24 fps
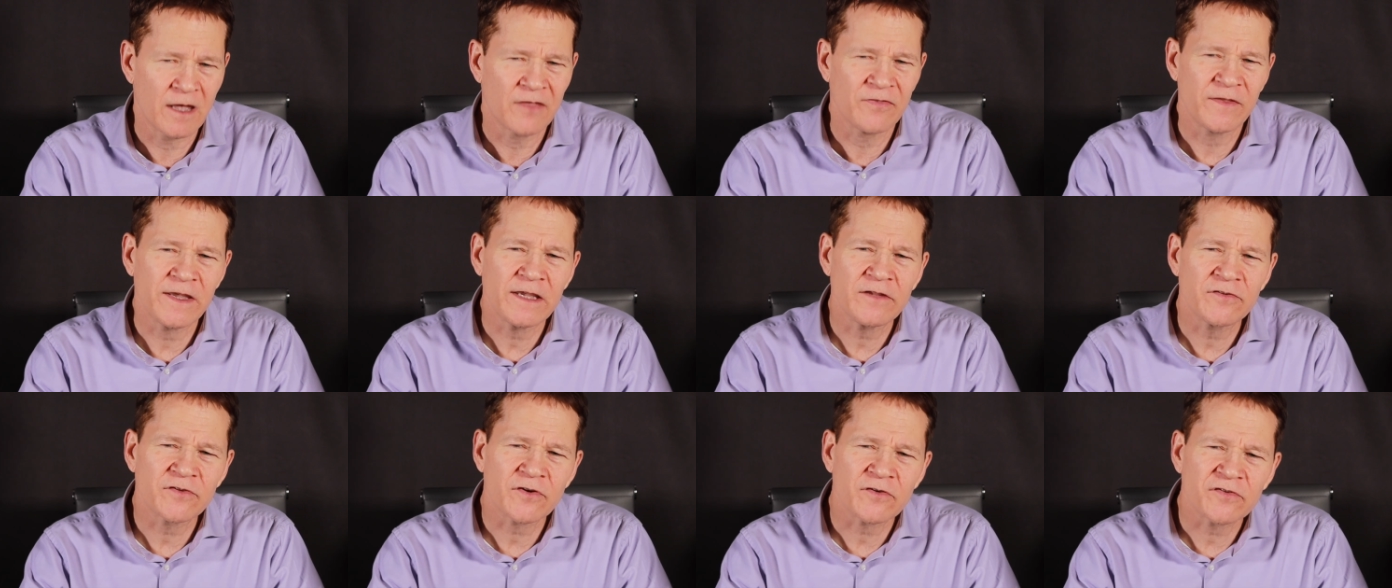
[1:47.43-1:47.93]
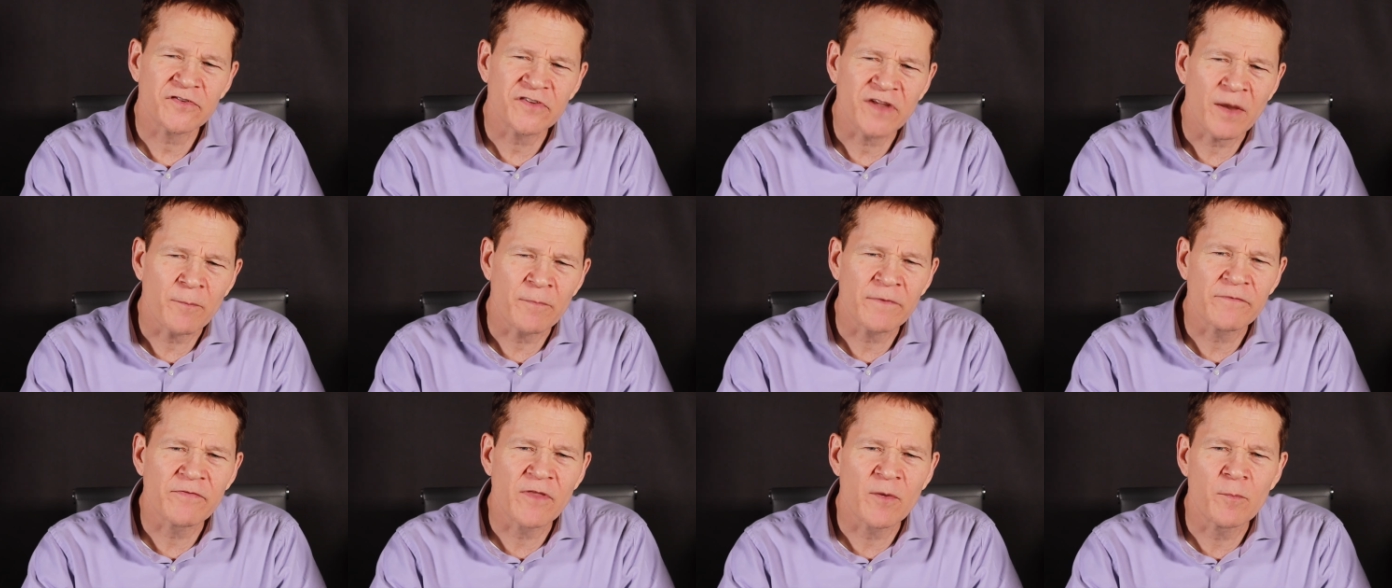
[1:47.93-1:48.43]
These are
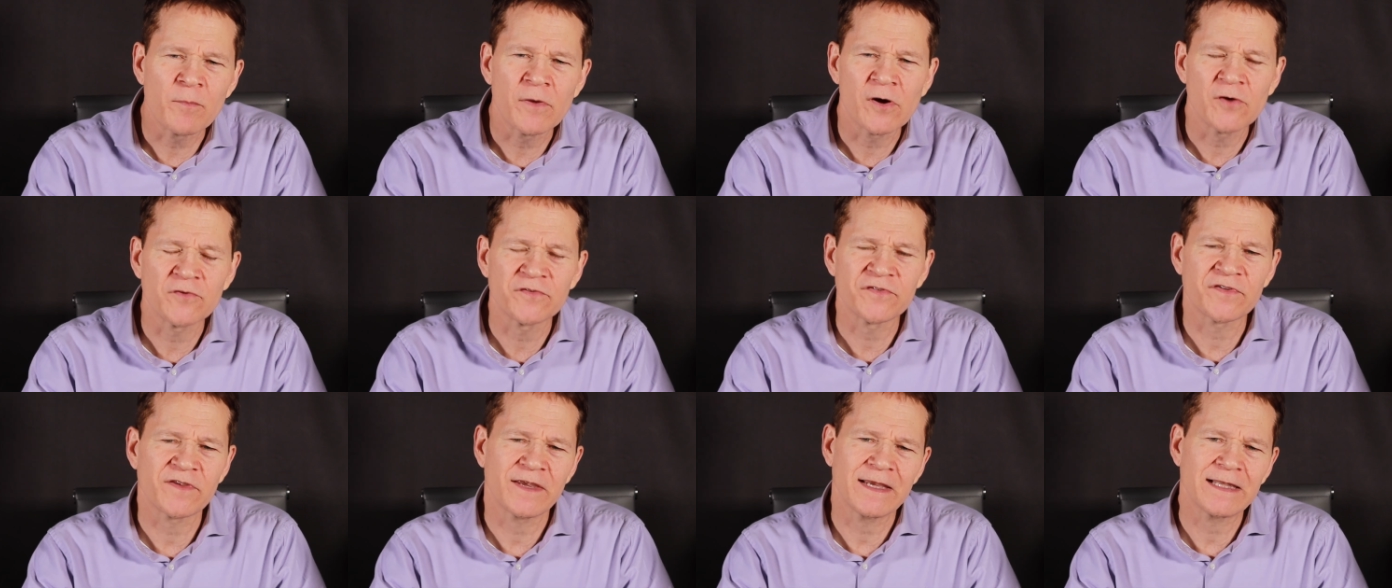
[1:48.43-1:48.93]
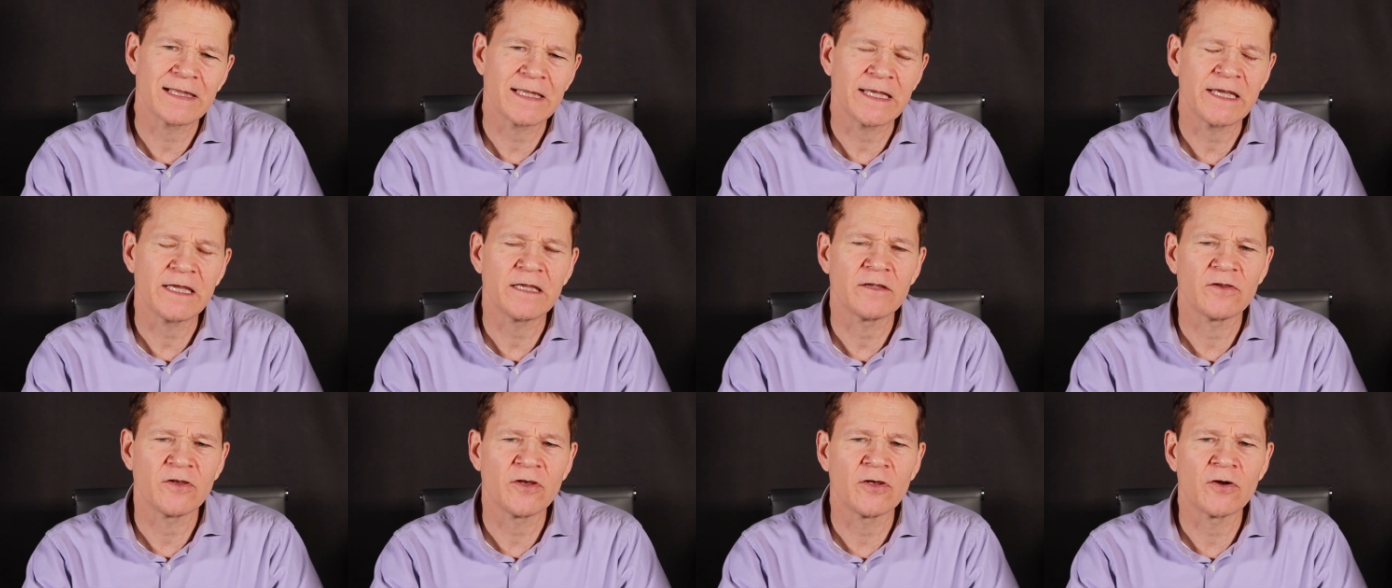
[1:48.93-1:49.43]
some of the most
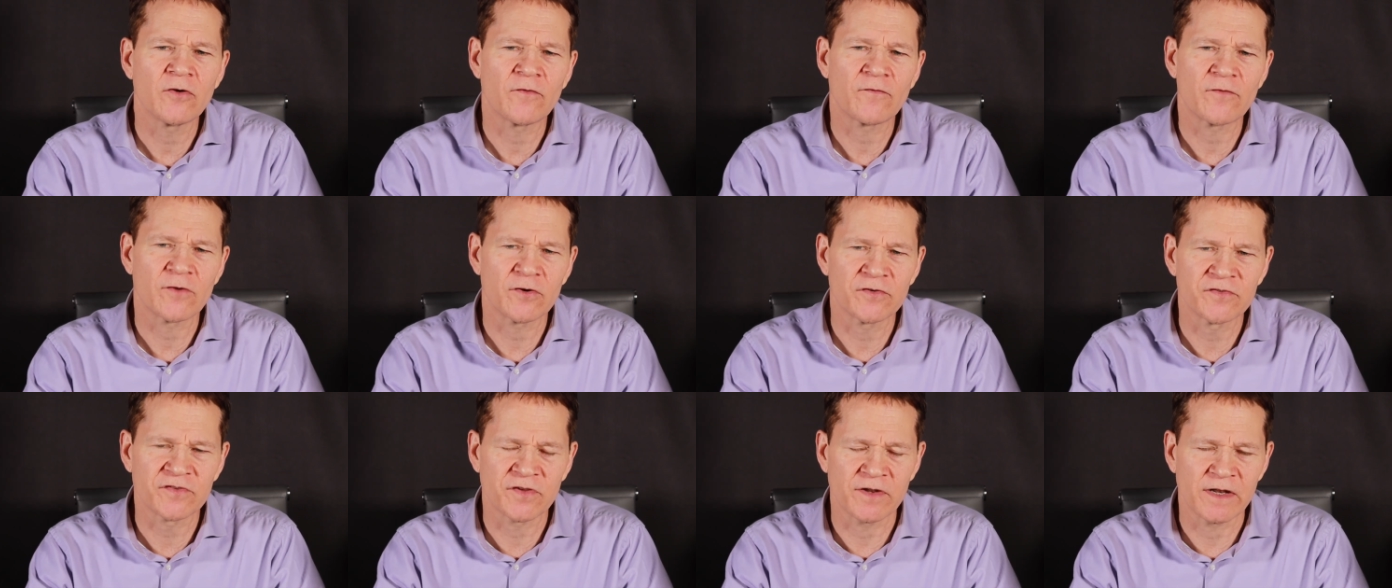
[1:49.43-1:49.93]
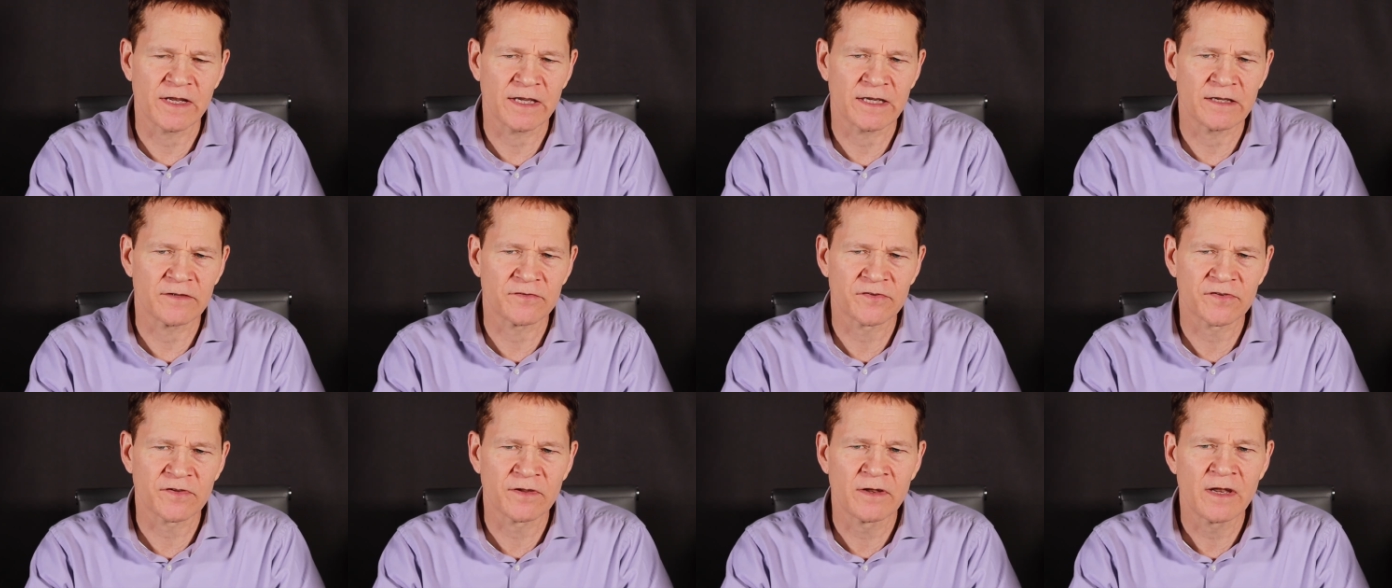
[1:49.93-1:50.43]
elite
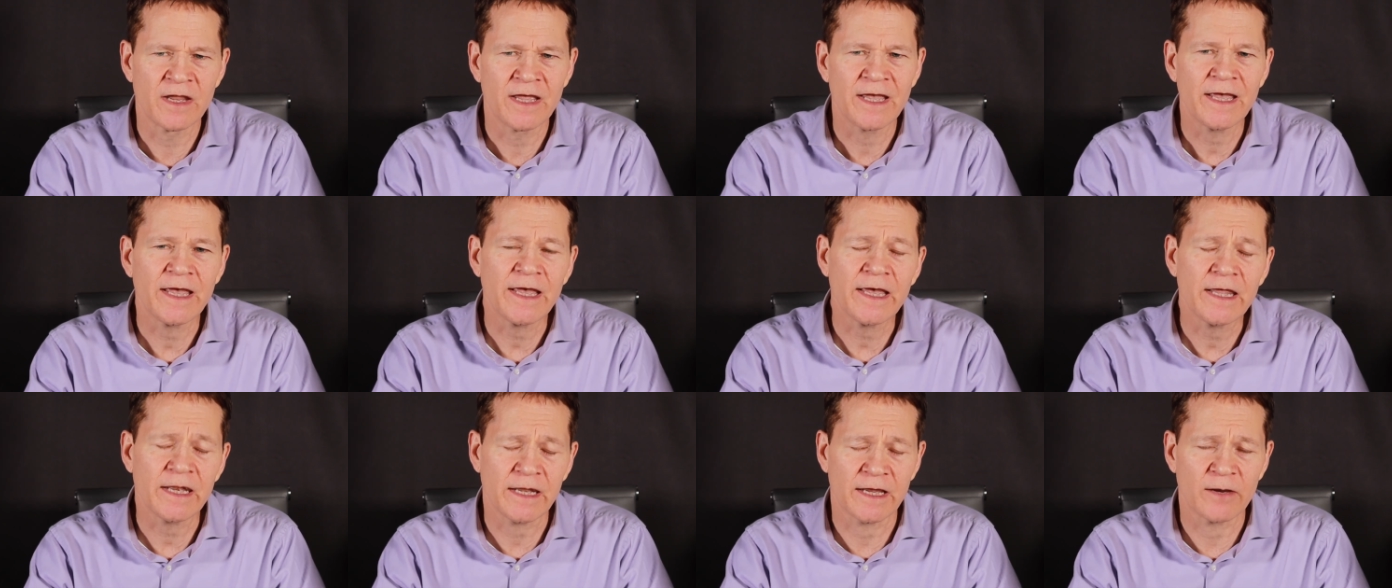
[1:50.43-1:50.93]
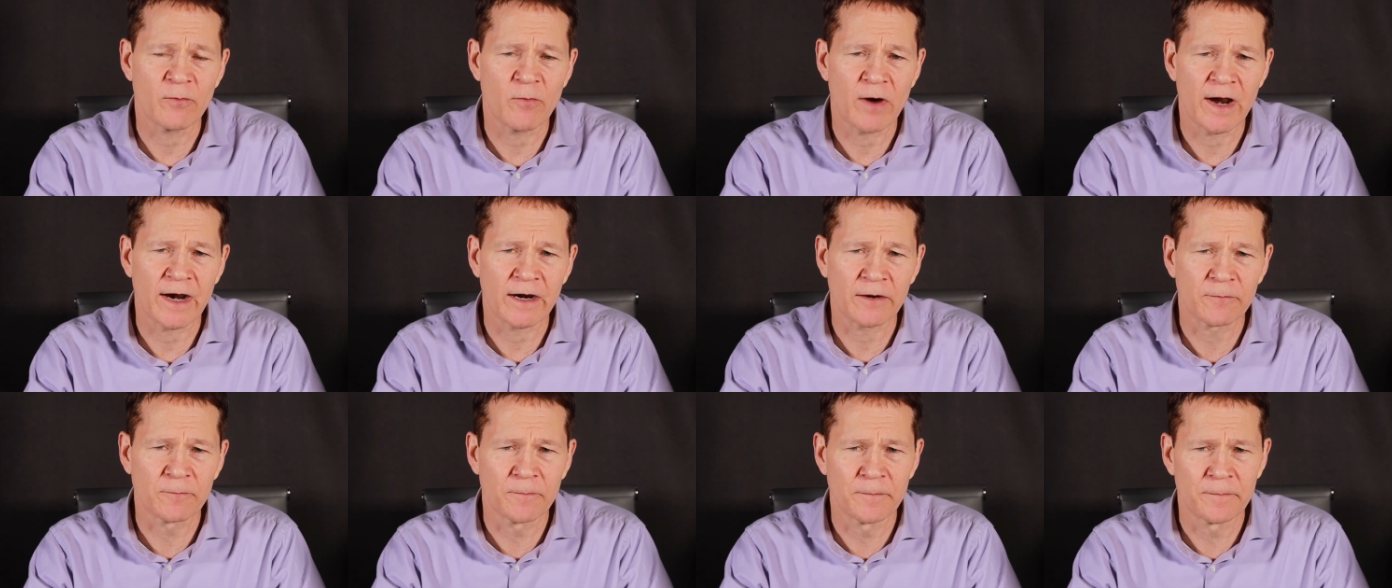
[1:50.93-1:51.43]
universities
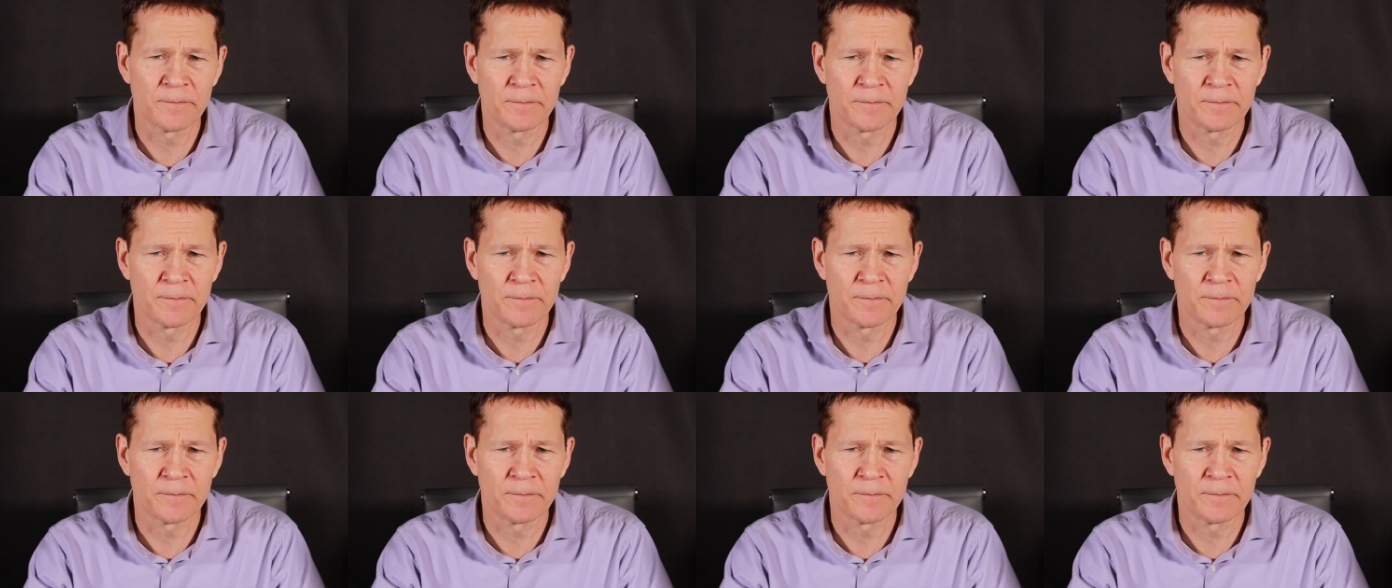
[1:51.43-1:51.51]
anywhere.